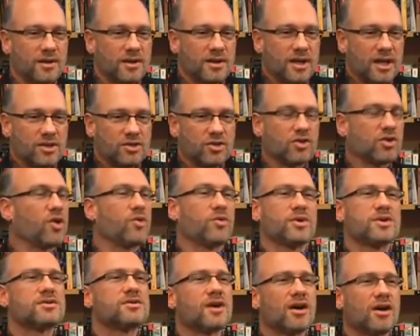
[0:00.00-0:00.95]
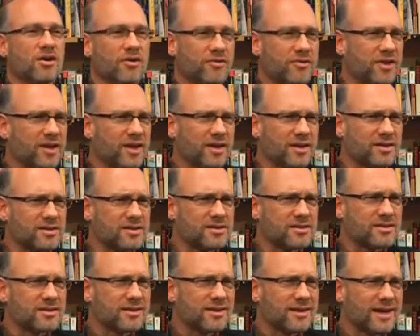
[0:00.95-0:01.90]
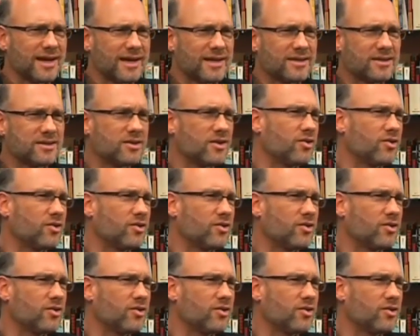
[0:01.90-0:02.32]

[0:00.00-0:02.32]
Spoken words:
don't always solve things and